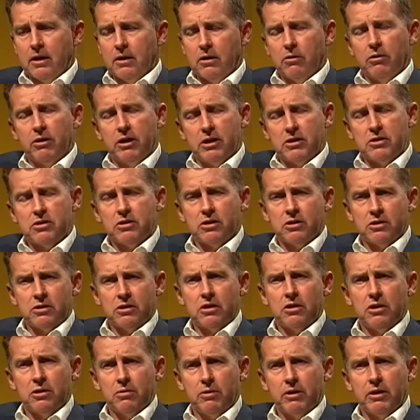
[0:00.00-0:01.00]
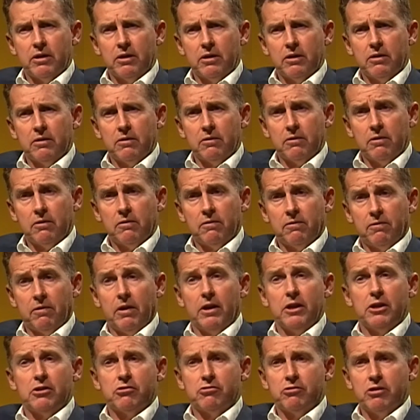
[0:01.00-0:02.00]
You know, it is a continuing
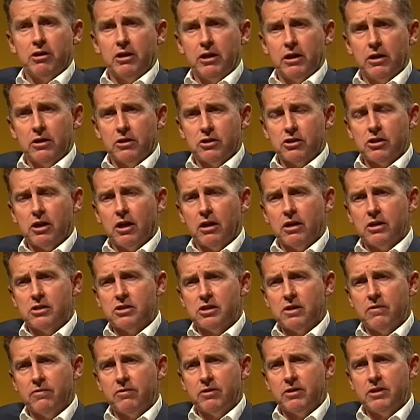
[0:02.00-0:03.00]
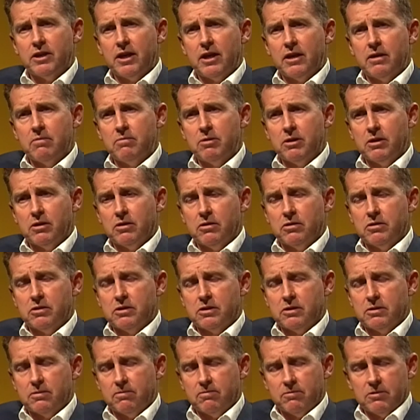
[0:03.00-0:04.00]
fight really and a challenge every day,
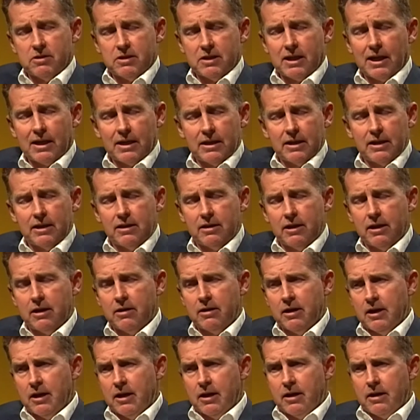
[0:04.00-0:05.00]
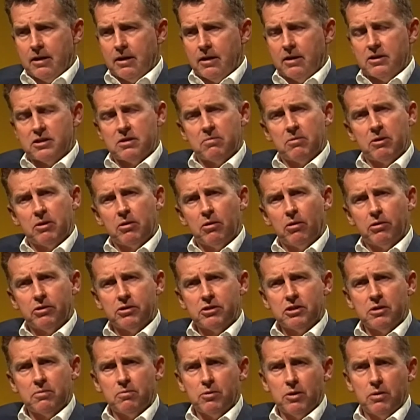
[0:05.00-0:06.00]
because sadly there is a
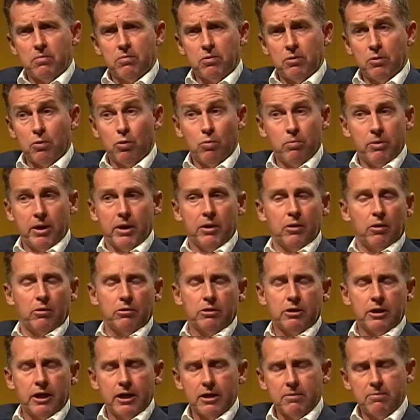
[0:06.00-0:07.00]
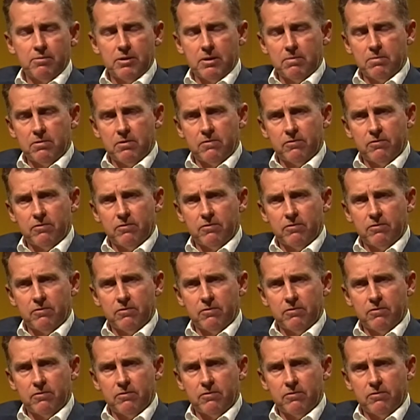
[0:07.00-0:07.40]
minority of people who may not like people